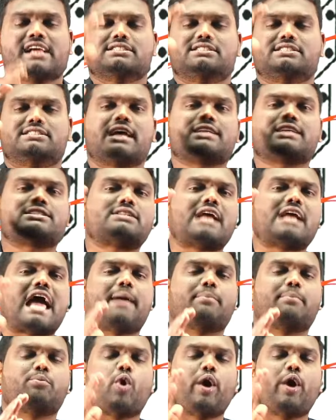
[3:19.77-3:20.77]
Just I
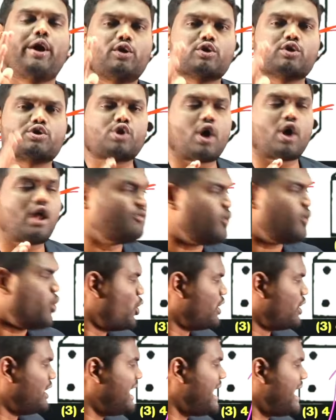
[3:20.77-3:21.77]
am going to solve
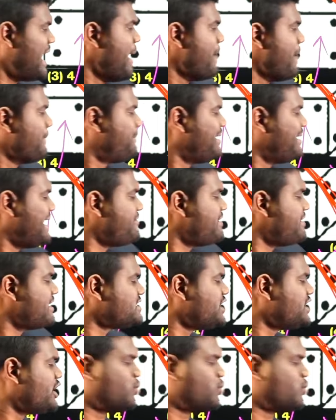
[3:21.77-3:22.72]
only previous year